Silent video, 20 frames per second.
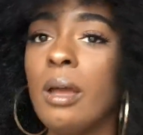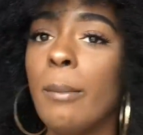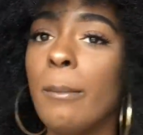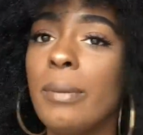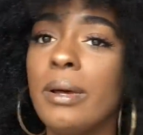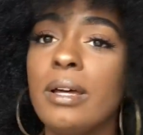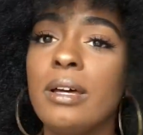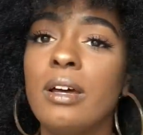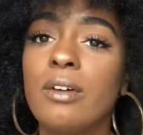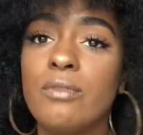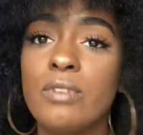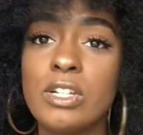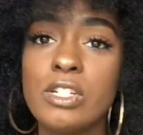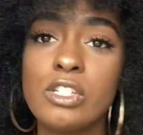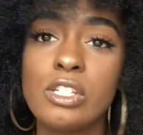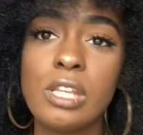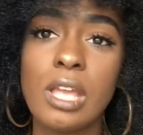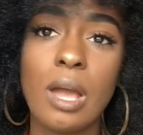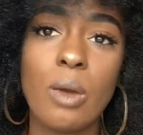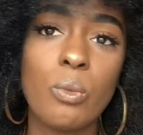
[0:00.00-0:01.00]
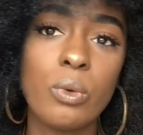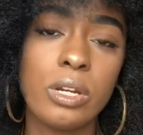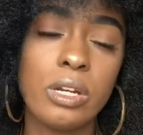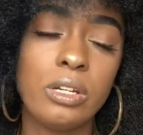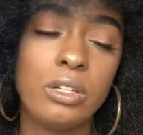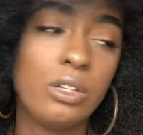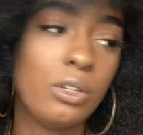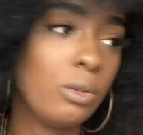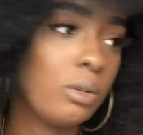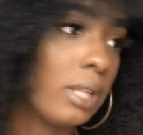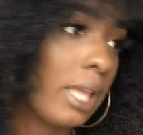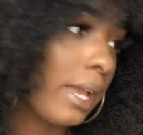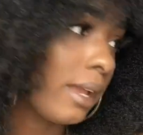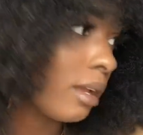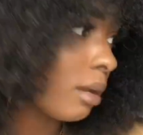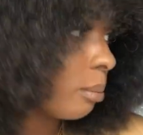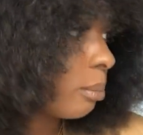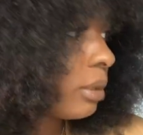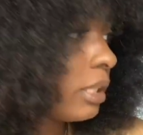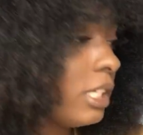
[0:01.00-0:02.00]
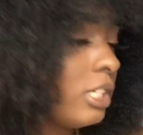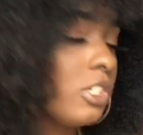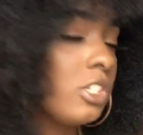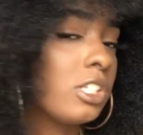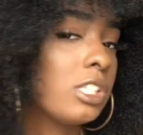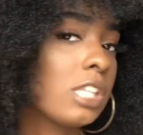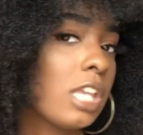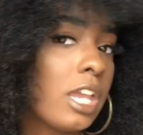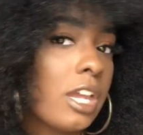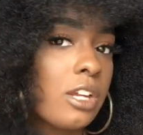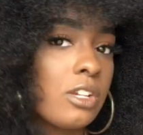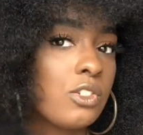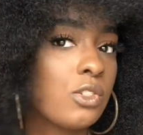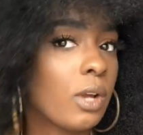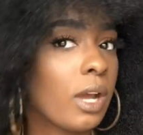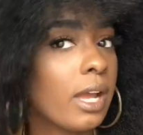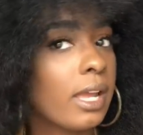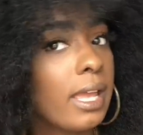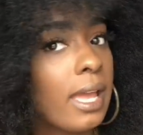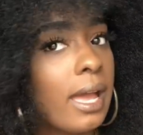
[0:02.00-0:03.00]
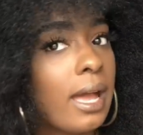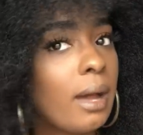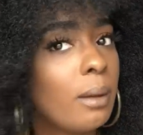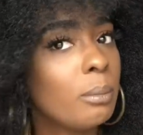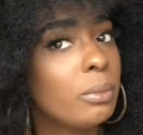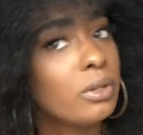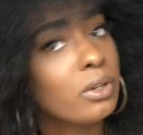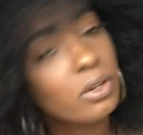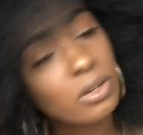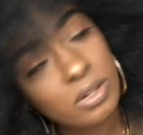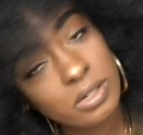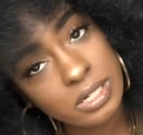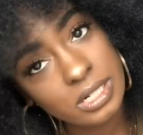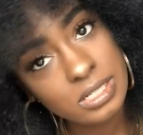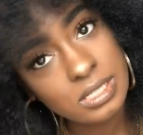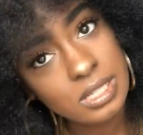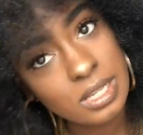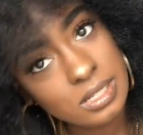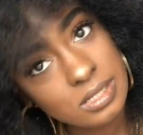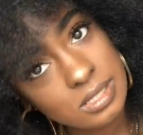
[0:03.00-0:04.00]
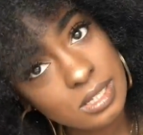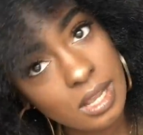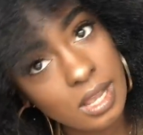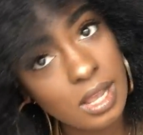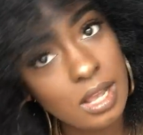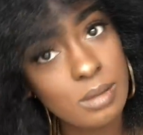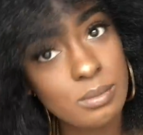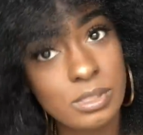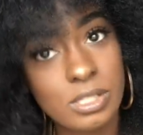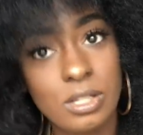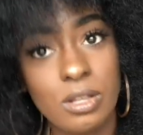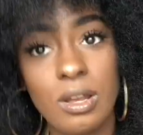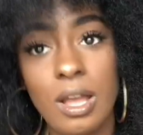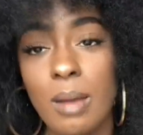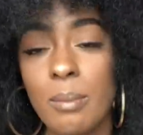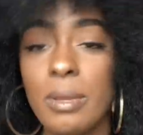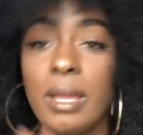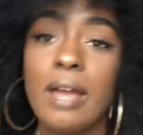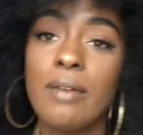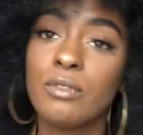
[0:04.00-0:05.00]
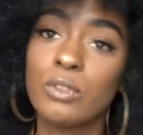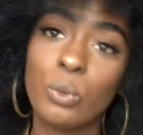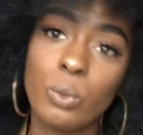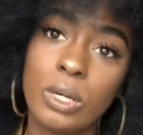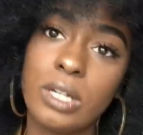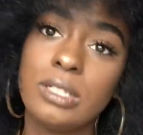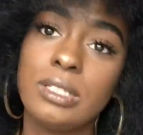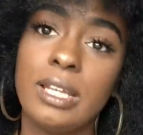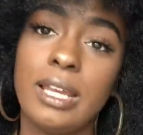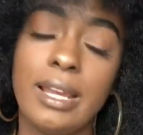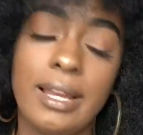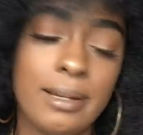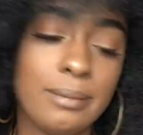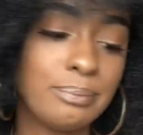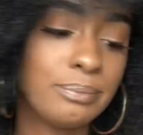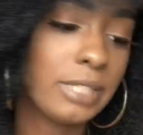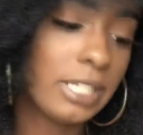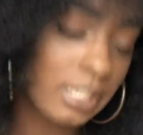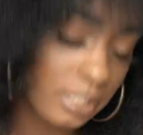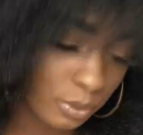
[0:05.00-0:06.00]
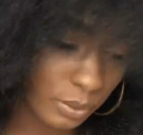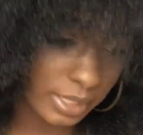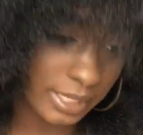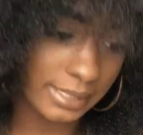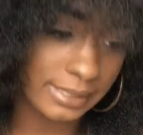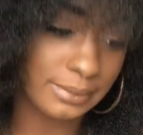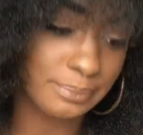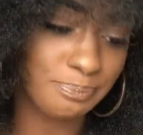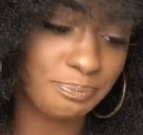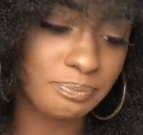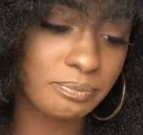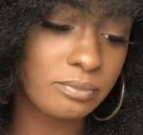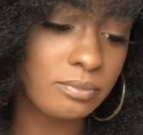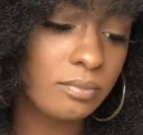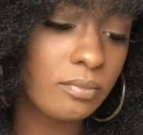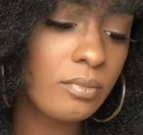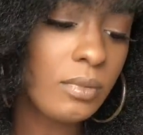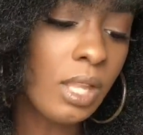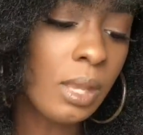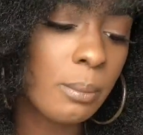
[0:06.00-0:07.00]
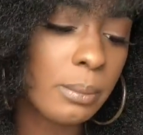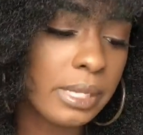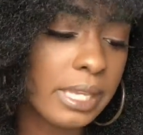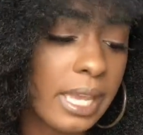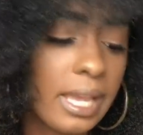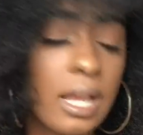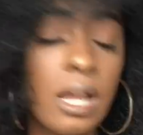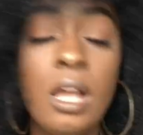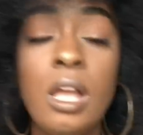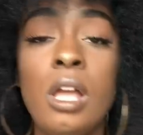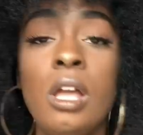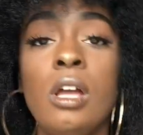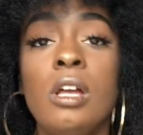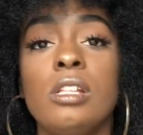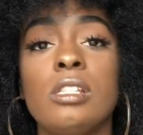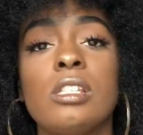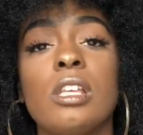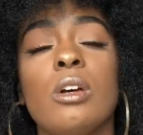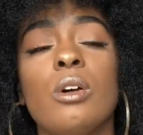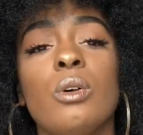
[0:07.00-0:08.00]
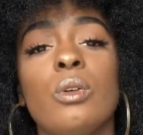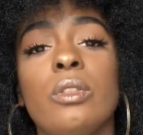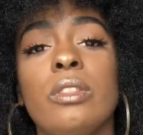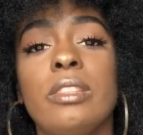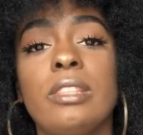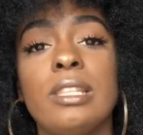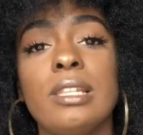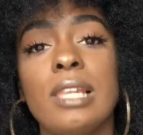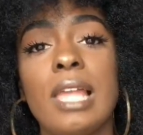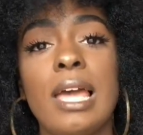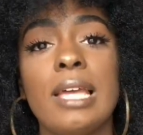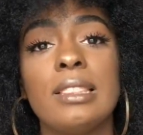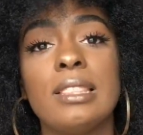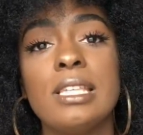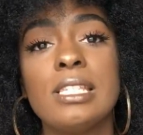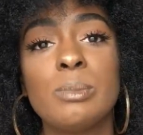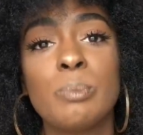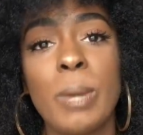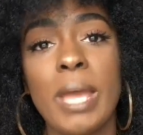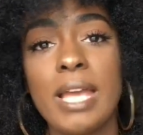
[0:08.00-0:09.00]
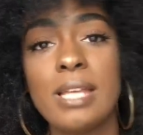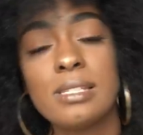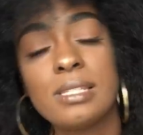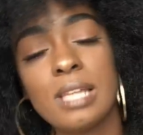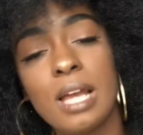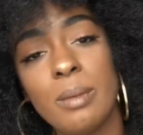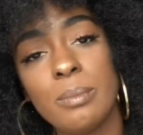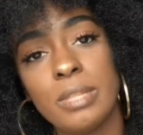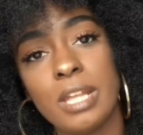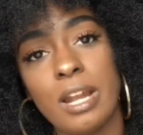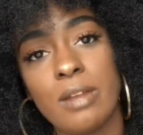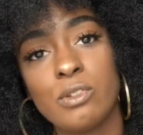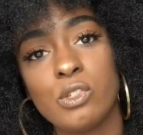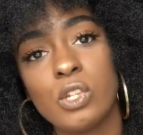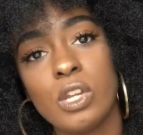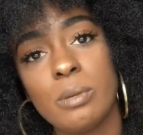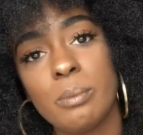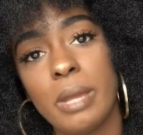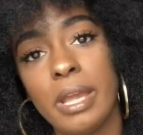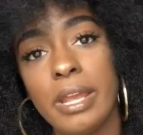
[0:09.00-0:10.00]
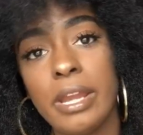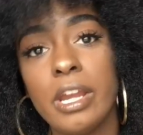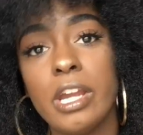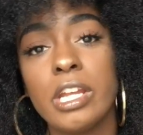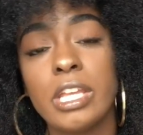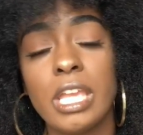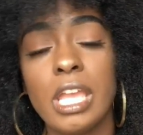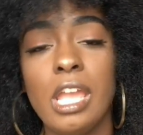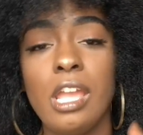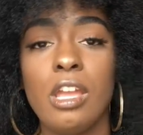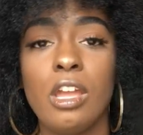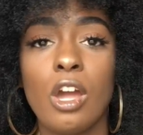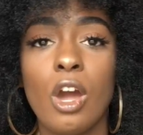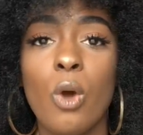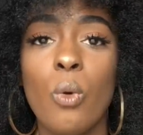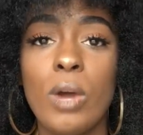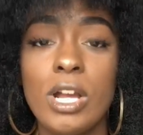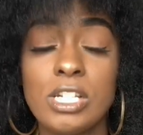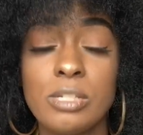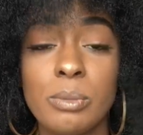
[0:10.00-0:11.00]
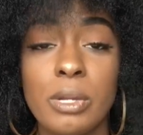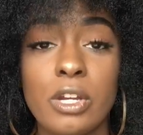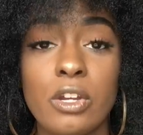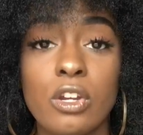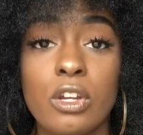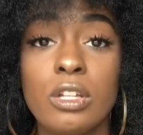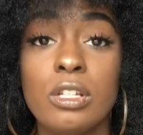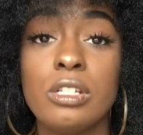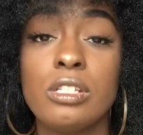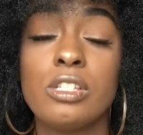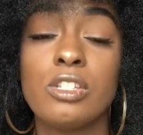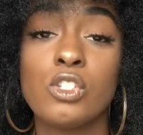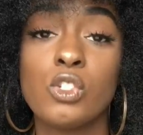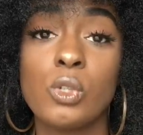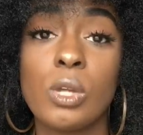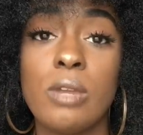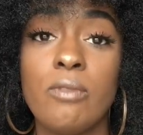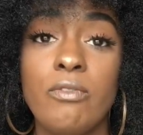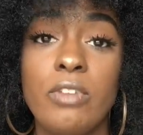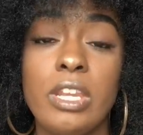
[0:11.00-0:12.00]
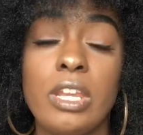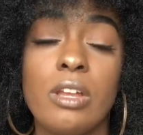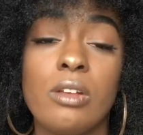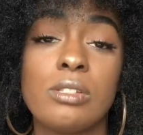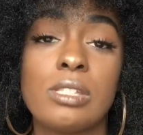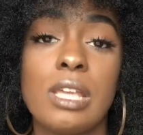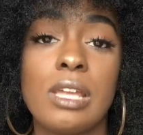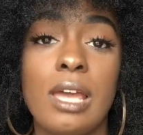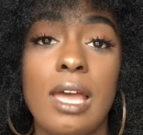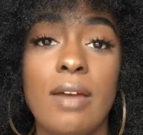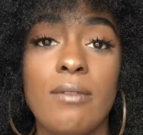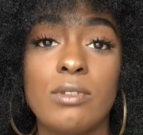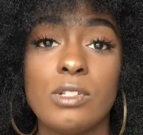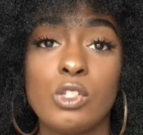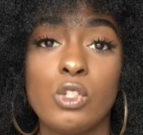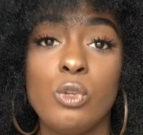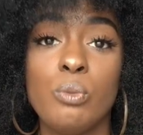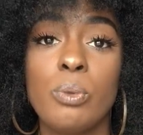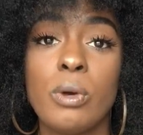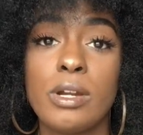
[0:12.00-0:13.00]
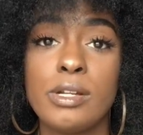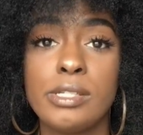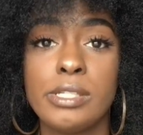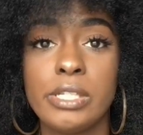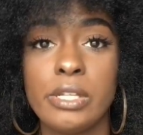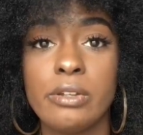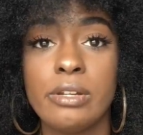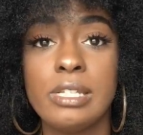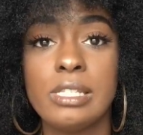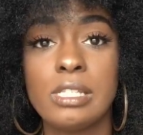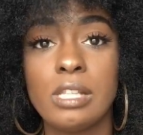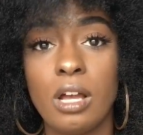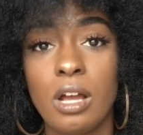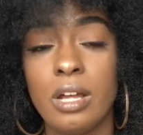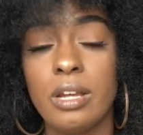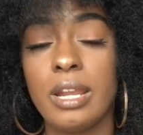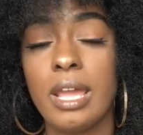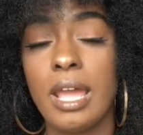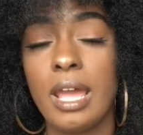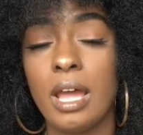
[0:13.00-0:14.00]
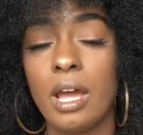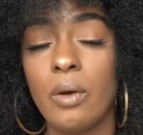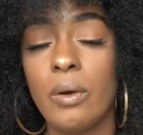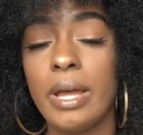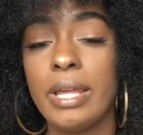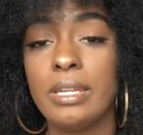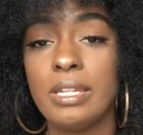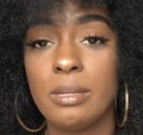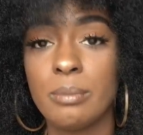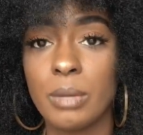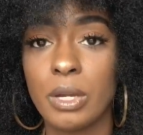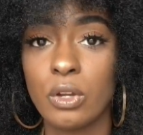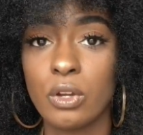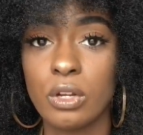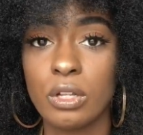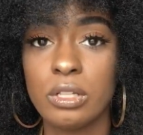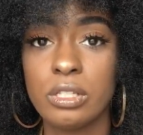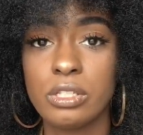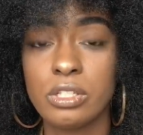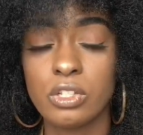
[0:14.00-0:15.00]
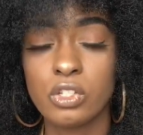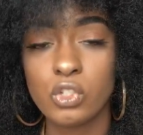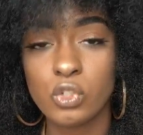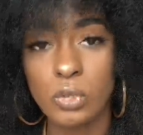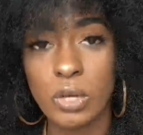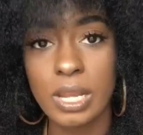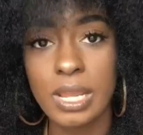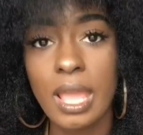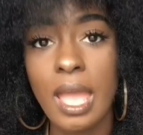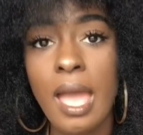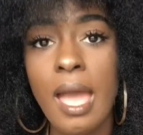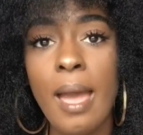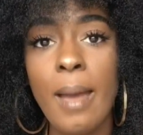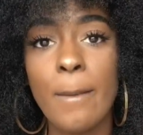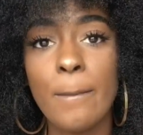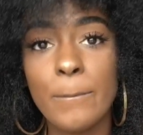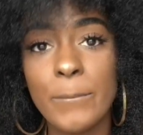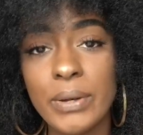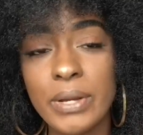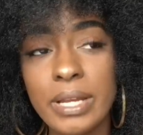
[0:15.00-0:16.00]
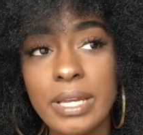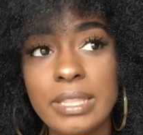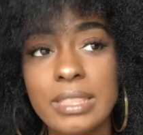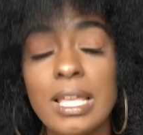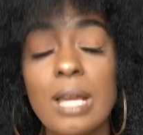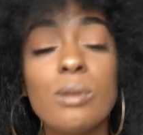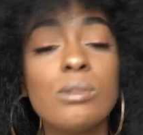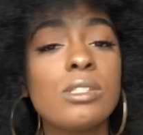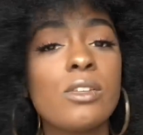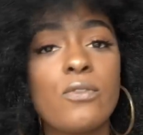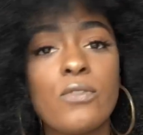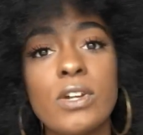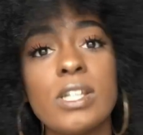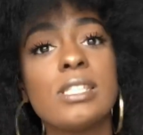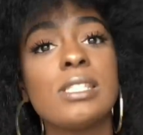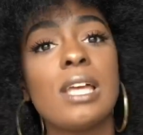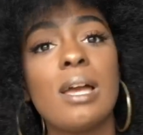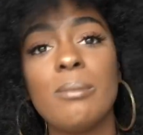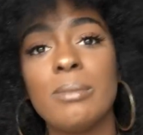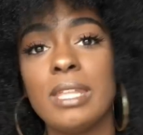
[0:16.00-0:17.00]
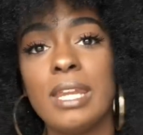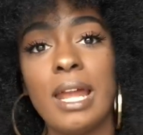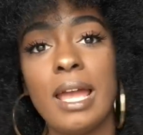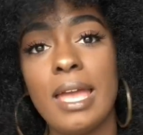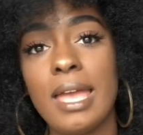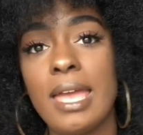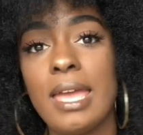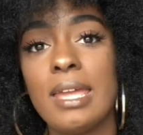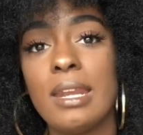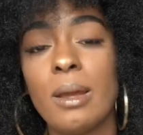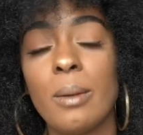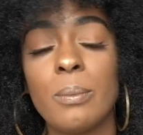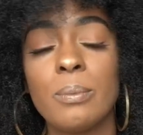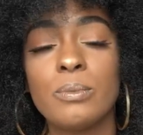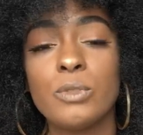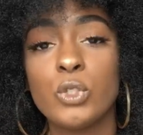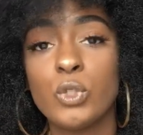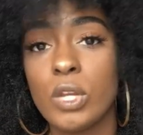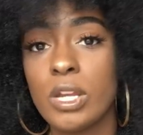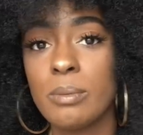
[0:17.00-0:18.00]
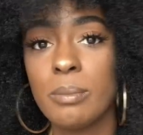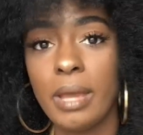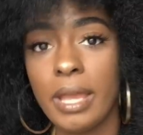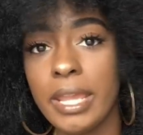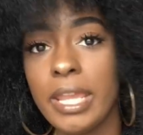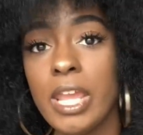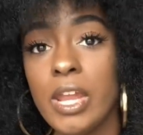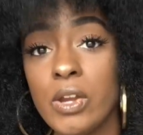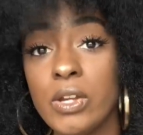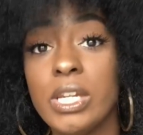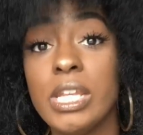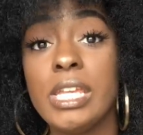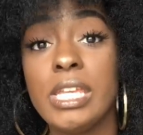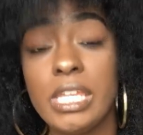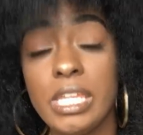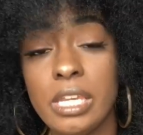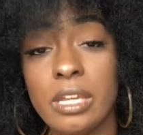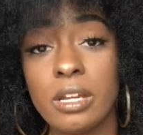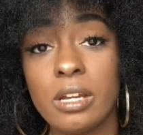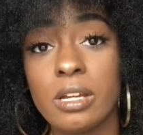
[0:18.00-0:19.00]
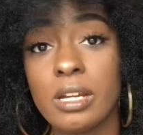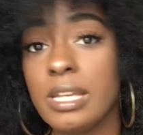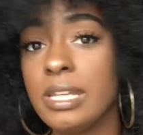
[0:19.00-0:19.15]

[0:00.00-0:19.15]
But eventually I want to do like complete just air dry out. But girl, that take time, so I'm gonna have to work that out. Anyways, But yeah, so like this past time that I straightened my hair, again, go watch my curly to straight videos. I have a 2-part series on how I did my curly to straight. But that was the first time that I had straightened my hair in a year.